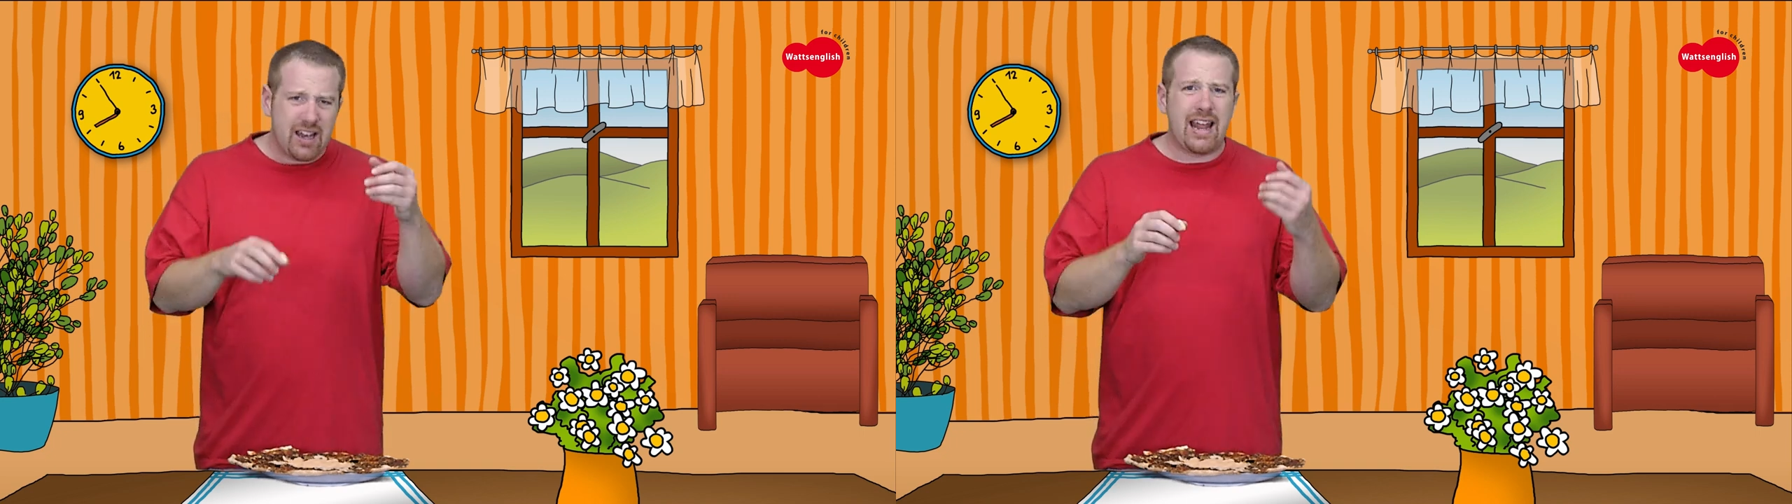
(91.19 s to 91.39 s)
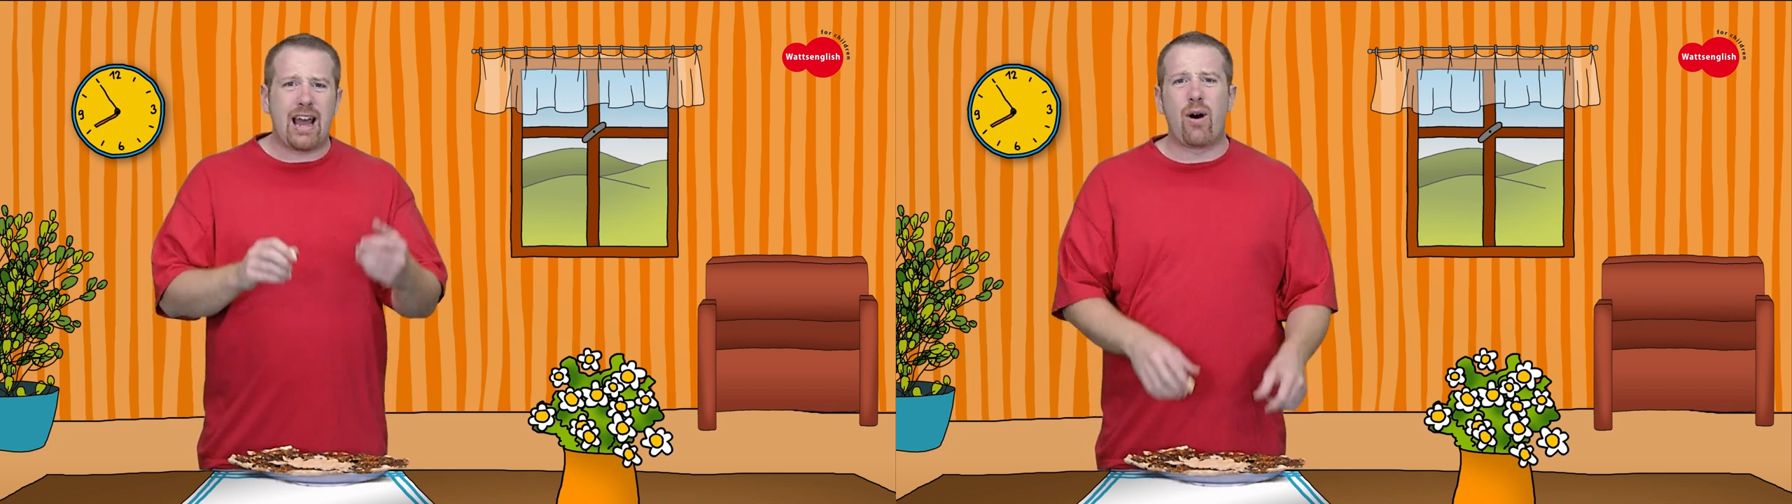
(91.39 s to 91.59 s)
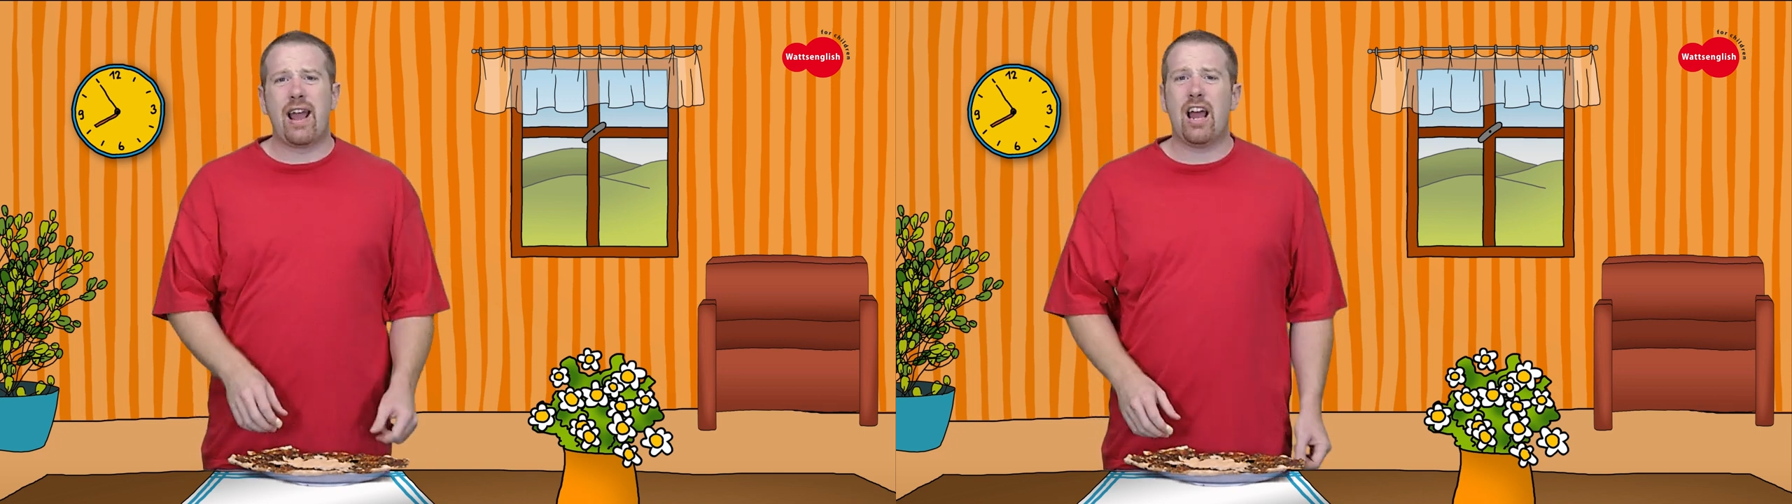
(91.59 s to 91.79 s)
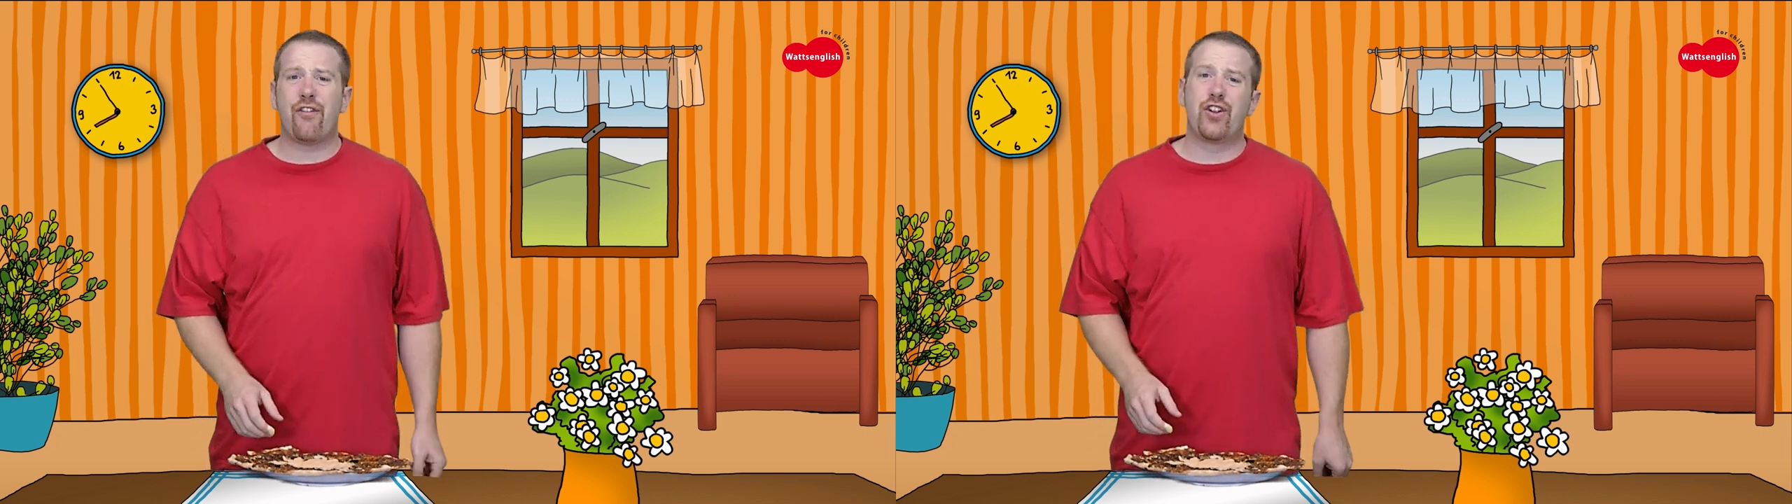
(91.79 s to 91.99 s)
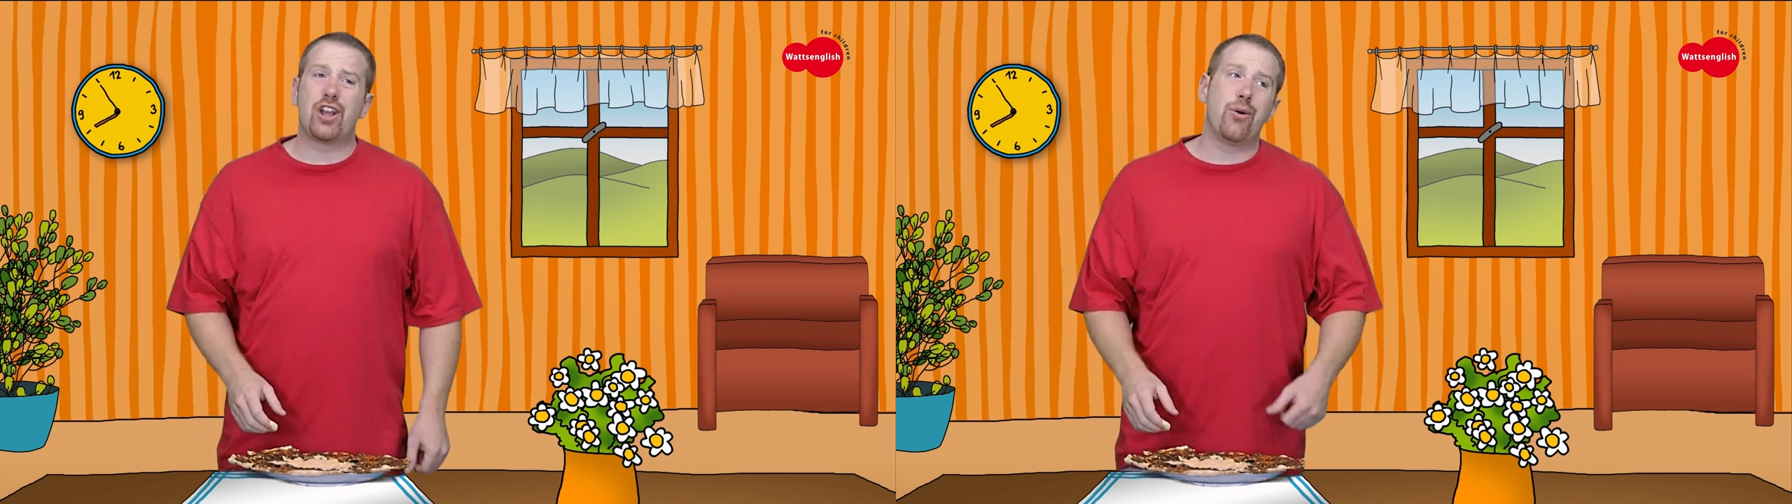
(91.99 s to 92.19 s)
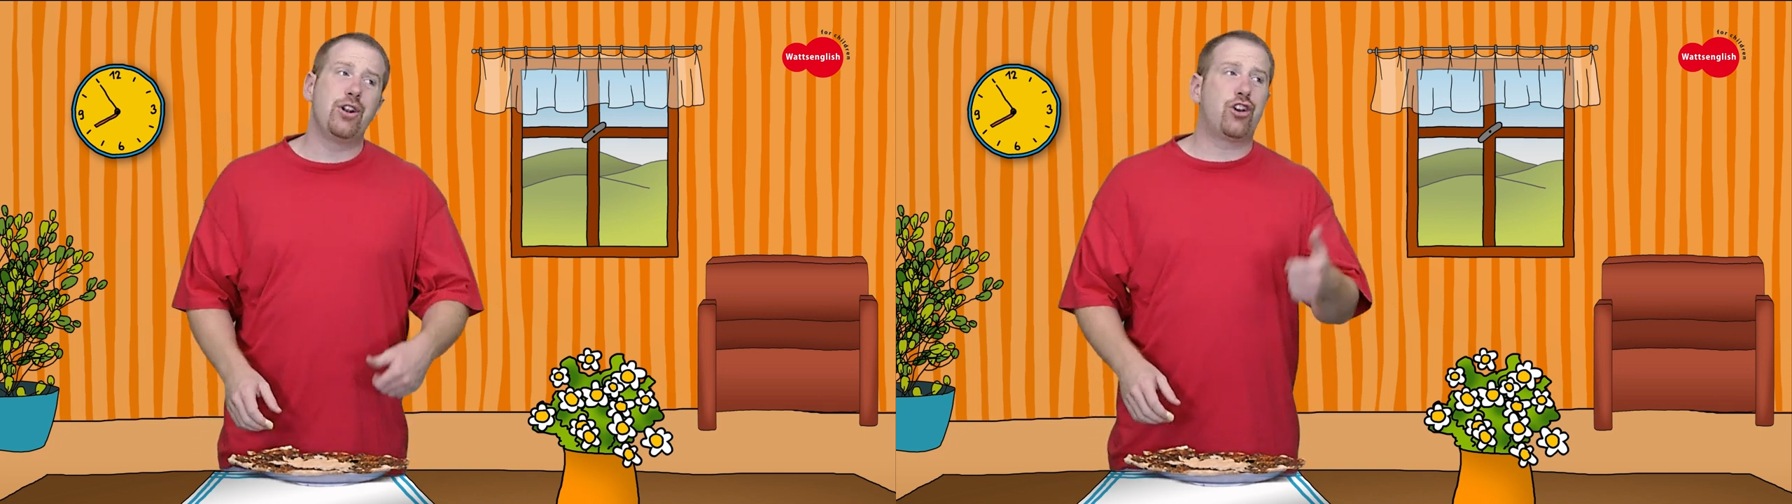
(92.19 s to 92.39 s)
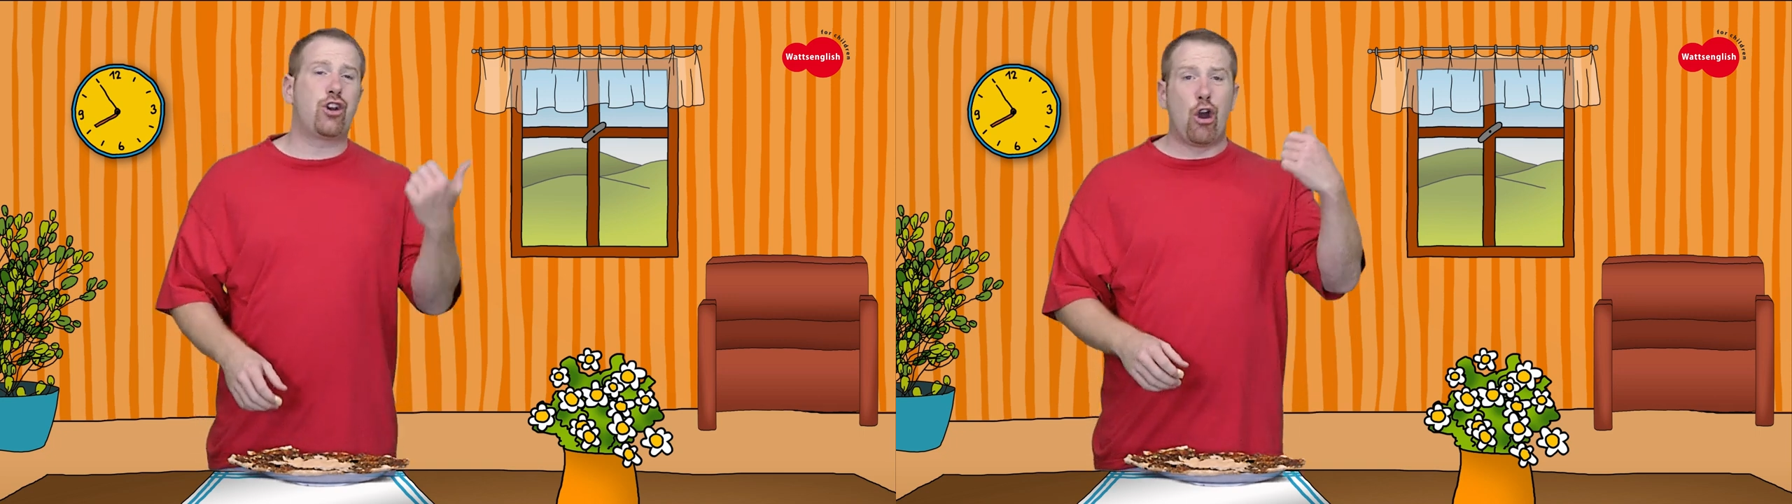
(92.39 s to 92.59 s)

now I have to go and